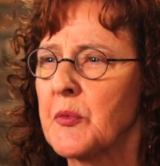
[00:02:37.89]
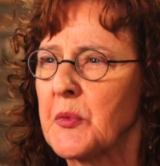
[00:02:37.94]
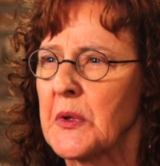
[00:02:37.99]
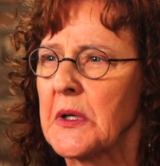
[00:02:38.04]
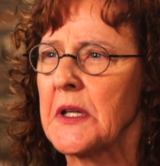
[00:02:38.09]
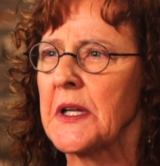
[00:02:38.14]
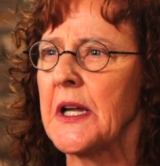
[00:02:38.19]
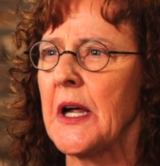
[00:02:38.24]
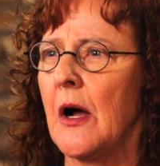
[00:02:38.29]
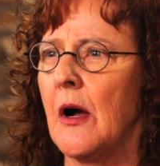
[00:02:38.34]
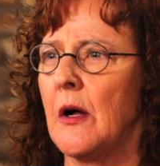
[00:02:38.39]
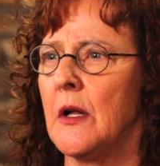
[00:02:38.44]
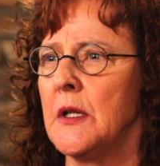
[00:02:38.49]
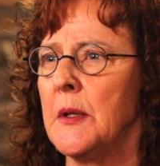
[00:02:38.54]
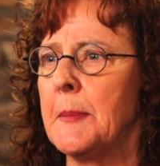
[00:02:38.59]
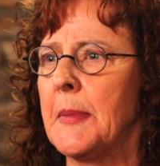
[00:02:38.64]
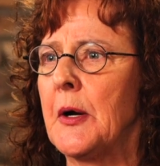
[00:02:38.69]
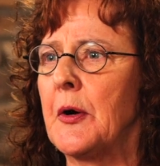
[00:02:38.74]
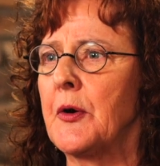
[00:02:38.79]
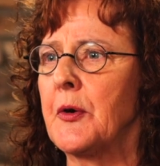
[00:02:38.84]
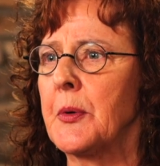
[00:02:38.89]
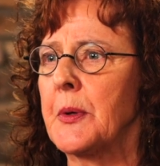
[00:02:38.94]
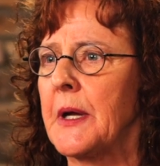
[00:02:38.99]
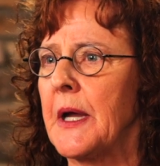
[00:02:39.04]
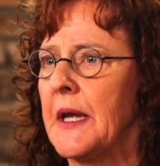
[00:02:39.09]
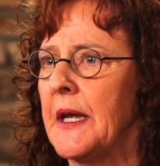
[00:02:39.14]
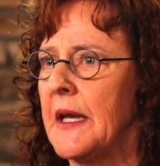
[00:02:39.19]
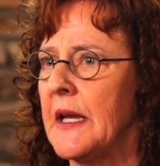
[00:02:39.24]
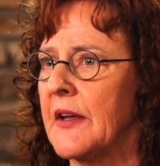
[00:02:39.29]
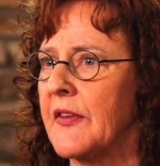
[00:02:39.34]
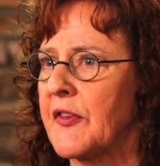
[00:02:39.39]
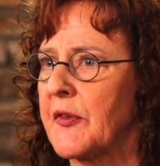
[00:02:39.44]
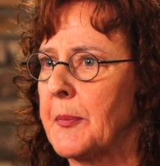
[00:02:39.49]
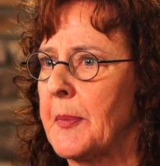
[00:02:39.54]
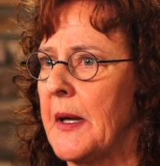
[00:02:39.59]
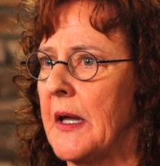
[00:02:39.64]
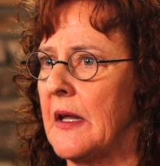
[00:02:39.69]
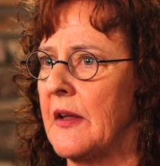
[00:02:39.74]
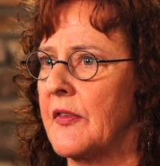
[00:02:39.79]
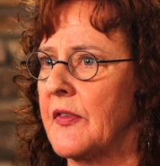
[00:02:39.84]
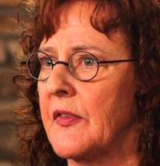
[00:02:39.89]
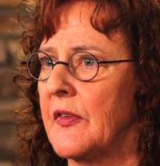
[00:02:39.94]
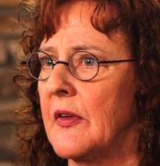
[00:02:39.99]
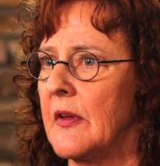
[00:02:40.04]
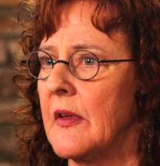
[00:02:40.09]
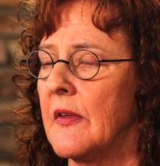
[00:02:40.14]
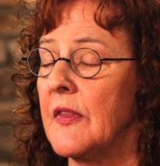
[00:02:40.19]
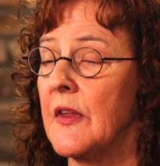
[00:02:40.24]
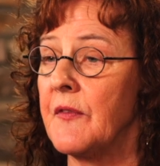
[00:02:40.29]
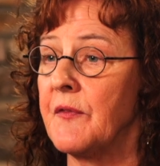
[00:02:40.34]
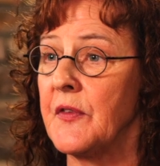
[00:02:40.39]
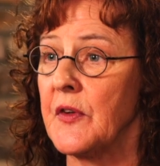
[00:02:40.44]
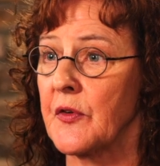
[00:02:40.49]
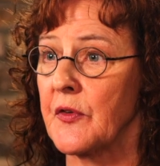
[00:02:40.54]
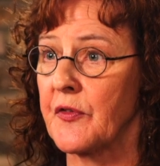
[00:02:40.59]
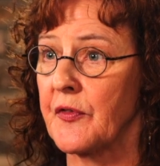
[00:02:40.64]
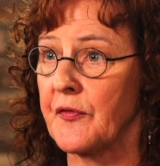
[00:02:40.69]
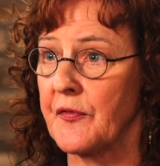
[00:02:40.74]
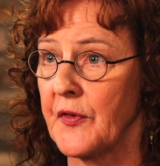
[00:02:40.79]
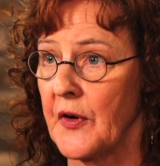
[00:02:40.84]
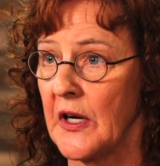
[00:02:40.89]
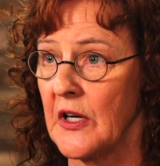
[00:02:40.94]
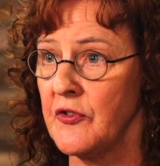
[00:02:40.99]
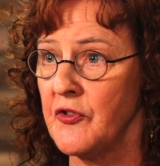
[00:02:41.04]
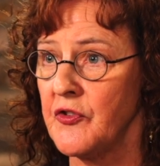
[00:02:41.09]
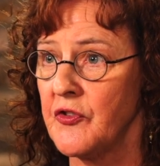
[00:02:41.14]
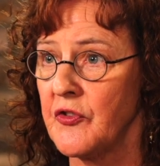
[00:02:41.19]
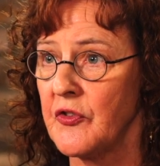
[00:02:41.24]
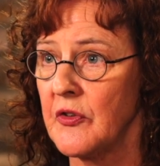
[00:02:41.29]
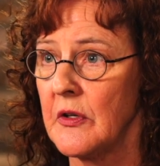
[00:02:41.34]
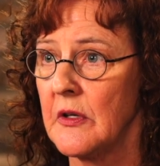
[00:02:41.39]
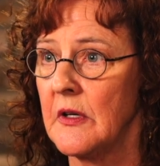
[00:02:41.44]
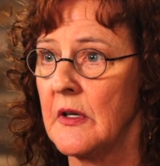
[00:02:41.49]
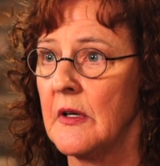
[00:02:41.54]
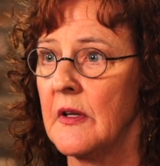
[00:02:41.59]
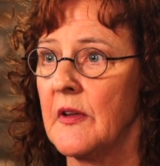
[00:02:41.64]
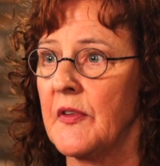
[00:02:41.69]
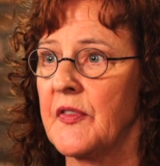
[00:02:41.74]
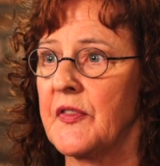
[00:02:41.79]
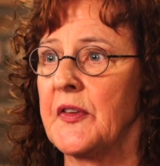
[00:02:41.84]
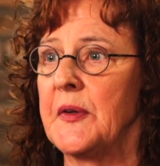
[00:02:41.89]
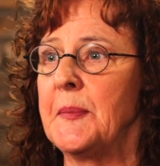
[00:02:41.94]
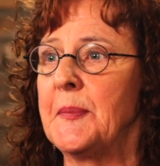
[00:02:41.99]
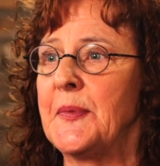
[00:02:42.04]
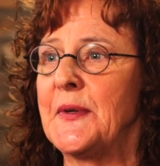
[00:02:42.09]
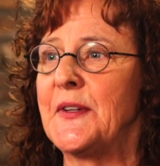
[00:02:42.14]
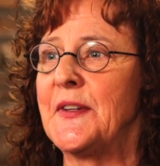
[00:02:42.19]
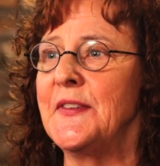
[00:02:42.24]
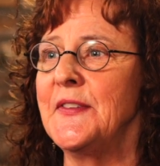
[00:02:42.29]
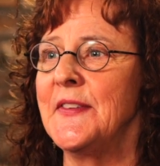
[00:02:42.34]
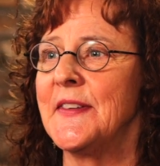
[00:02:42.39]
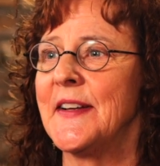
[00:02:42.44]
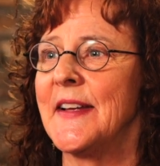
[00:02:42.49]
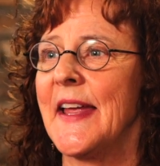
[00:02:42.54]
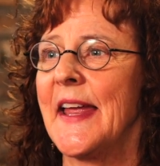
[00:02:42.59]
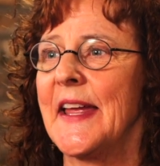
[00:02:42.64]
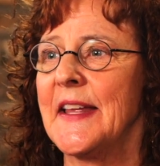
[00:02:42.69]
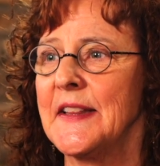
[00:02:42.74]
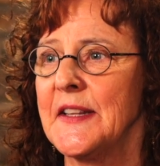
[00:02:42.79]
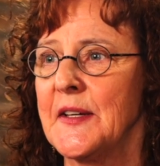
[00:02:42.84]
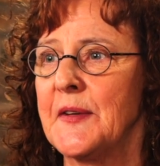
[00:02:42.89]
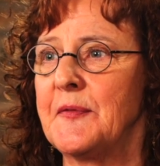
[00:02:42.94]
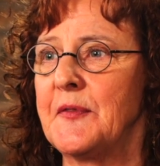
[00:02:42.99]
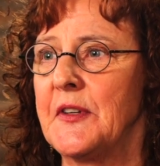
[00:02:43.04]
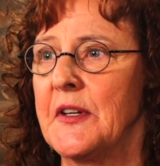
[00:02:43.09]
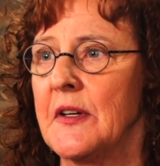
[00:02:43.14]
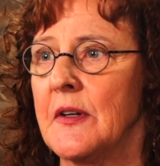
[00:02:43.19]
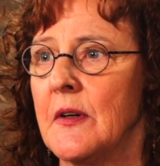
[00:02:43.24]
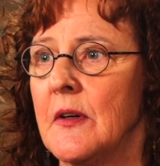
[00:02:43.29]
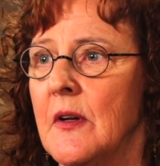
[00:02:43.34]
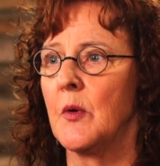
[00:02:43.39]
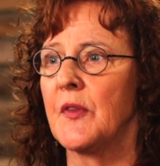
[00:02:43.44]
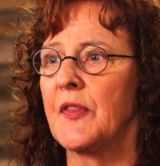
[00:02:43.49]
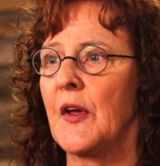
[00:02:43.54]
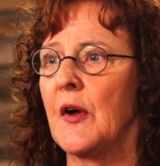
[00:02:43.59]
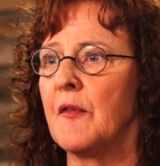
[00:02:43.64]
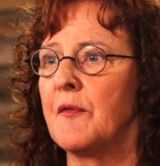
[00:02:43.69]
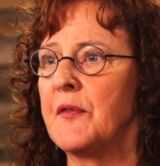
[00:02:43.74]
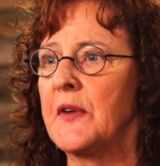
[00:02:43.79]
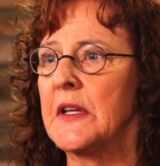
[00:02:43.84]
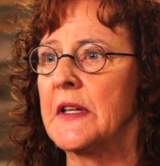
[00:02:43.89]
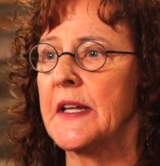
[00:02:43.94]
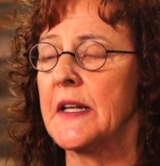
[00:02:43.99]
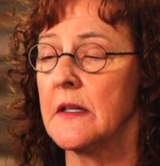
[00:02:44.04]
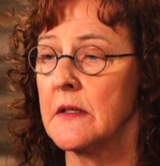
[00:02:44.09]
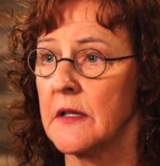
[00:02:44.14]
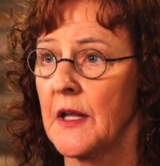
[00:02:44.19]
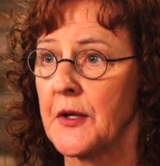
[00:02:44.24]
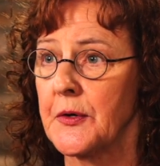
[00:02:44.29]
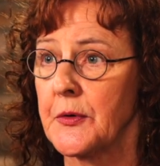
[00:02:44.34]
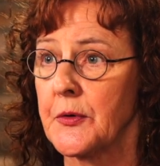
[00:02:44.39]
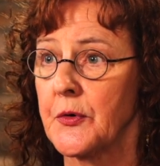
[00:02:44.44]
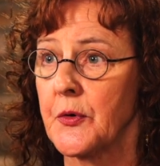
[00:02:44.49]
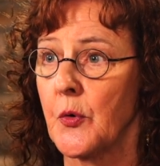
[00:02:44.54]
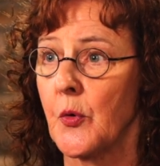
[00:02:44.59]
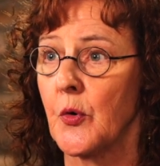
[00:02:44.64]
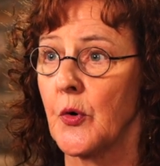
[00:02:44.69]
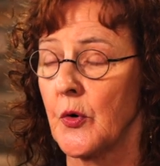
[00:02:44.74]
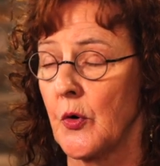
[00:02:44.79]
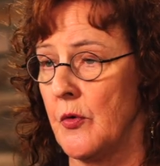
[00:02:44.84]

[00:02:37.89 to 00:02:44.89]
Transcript: really all about creating a space that feels fresh, simple, and lived in without feeling cluttered or